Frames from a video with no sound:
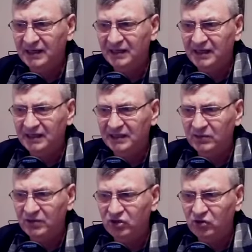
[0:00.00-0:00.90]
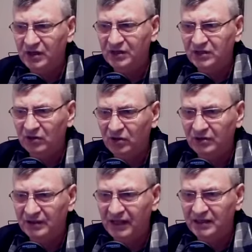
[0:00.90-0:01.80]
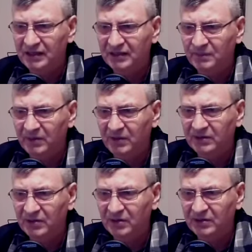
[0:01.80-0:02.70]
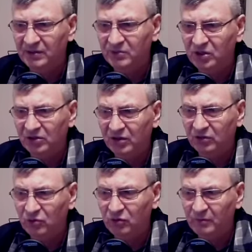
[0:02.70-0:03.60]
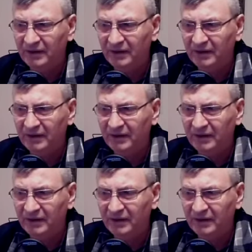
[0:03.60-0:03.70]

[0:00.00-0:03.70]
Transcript: in this, rejoice not that the spirits are subject unto you,